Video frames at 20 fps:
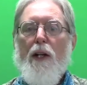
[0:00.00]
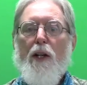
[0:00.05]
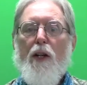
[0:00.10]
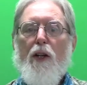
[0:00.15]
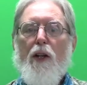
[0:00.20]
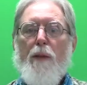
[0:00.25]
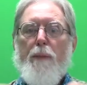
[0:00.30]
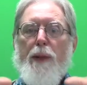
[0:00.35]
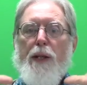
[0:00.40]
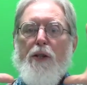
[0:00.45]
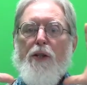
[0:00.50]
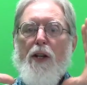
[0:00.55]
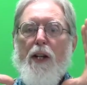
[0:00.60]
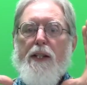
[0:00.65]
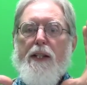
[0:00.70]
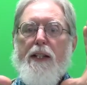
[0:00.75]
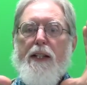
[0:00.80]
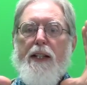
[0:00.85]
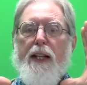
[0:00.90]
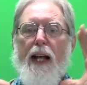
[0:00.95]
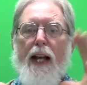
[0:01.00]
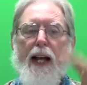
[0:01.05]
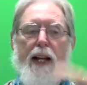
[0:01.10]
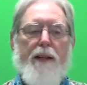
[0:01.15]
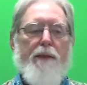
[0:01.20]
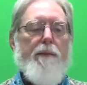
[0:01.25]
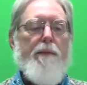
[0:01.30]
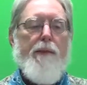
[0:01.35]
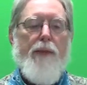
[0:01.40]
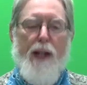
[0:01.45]
could it be just his
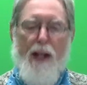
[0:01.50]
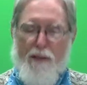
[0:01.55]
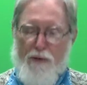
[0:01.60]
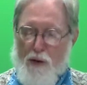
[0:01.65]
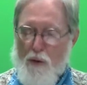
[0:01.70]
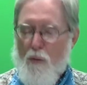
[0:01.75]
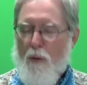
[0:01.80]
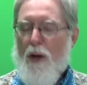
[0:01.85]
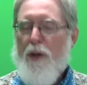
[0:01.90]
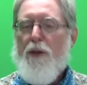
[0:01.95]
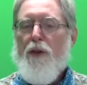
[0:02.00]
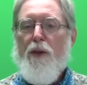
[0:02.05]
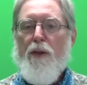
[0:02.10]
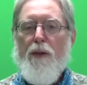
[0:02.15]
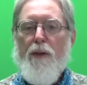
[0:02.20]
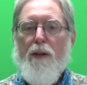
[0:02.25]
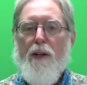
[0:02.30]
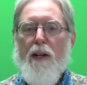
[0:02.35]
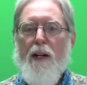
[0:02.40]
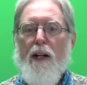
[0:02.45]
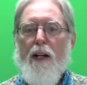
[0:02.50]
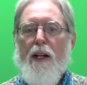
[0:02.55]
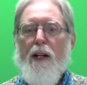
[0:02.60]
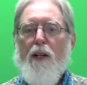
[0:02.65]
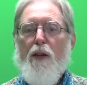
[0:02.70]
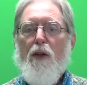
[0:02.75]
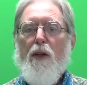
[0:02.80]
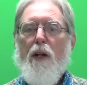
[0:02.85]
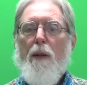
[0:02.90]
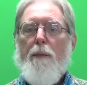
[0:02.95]
head, if you want to?
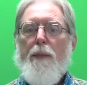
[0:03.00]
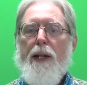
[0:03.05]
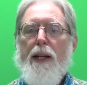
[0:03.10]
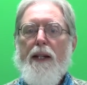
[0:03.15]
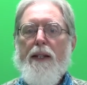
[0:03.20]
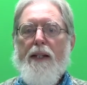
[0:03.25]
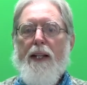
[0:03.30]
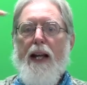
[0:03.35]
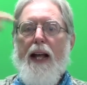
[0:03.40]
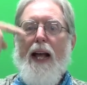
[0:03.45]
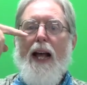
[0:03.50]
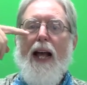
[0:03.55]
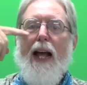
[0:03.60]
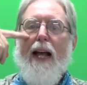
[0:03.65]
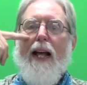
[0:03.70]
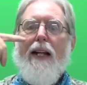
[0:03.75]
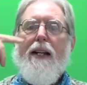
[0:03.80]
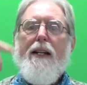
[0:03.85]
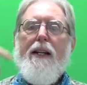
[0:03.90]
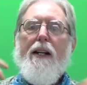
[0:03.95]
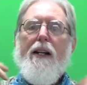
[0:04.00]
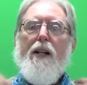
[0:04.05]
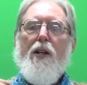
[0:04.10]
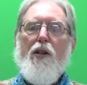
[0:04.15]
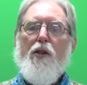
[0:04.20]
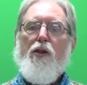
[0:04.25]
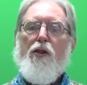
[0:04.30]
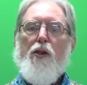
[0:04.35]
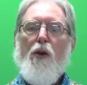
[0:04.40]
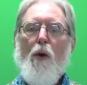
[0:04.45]
Could it be his head,
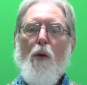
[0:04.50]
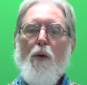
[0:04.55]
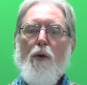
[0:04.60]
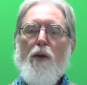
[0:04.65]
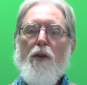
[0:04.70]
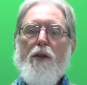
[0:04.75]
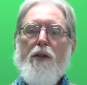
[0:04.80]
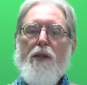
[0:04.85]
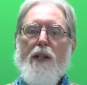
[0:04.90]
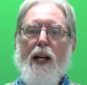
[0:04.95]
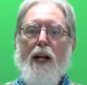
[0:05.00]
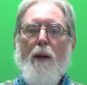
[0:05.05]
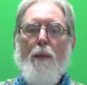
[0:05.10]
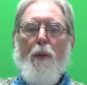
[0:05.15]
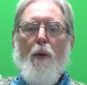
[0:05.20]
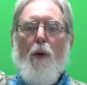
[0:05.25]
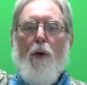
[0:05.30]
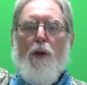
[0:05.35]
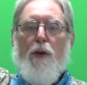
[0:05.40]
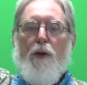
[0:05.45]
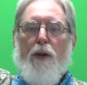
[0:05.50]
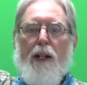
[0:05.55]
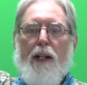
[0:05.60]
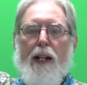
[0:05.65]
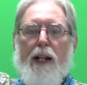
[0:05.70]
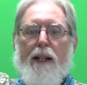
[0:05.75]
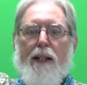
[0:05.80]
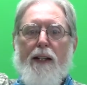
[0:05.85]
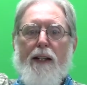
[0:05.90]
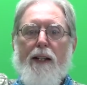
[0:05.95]
shoulders, like a portrait
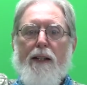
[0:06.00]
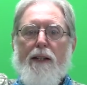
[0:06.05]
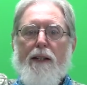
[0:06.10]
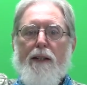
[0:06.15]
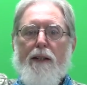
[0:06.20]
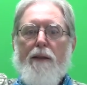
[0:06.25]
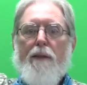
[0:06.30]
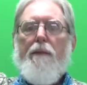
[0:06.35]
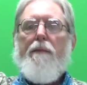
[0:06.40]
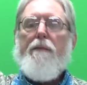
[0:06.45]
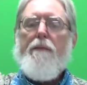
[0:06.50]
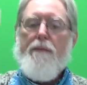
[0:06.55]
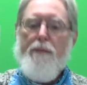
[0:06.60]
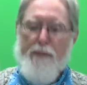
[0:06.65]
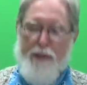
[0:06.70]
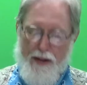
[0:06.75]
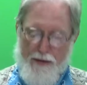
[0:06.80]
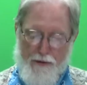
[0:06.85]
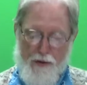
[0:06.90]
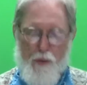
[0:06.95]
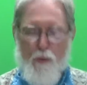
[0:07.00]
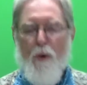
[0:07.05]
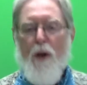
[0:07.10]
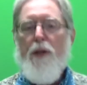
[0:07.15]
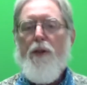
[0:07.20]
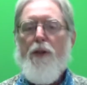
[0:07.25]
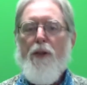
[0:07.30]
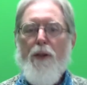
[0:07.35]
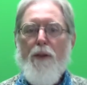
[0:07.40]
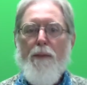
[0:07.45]
like this, if you
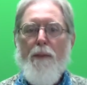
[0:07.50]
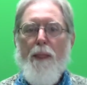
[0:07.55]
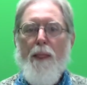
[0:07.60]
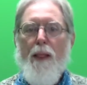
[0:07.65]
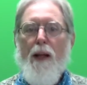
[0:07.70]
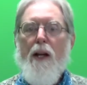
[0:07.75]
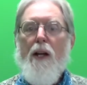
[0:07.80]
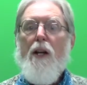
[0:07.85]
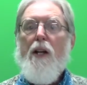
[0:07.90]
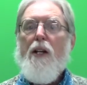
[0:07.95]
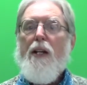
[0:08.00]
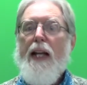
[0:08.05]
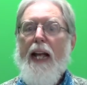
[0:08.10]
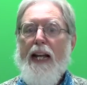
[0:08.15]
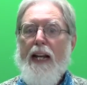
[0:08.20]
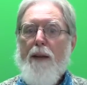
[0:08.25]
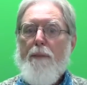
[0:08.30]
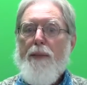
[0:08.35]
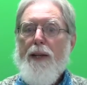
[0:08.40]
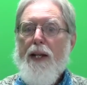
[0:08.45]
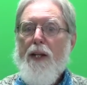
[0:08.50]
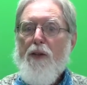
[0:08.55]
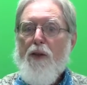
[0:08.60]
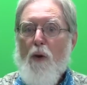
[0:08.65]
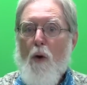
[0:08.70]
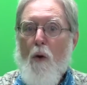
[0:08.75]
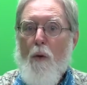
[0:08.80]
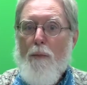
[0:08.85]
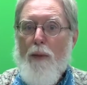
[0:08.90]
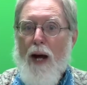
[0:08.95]
want to? Can it be his
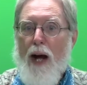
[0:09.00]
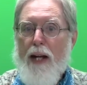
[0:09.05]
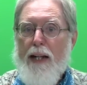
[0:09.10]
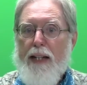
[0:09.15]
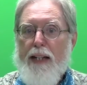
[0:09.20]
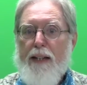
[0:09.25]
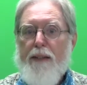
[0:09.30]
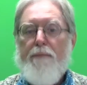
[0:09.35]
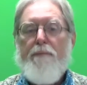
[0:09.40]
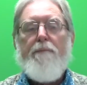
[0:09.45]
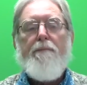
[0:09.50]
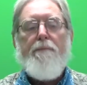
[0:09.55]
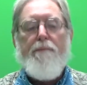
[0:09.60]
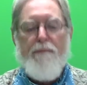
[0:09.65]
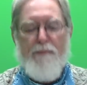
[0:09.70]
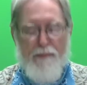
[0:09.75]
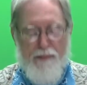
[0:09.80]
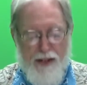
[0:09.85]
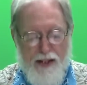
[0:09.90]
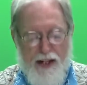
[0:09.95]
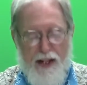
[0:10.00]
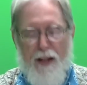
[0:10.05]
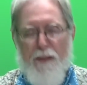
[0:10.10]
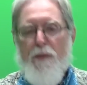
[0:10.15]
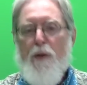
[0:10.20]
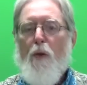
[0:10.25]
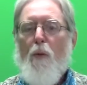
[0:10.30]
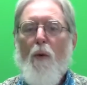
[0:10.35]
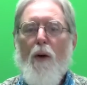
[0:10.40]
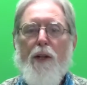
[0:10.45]
whole body,
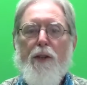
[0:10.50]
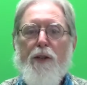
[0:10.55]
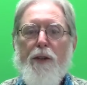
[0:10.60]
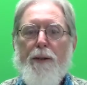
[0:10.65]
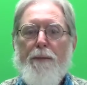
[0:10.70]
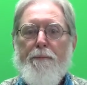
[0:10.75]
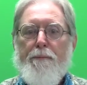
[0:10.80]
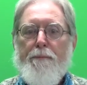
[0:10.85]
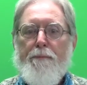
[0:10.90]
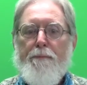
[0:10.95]
if you want to?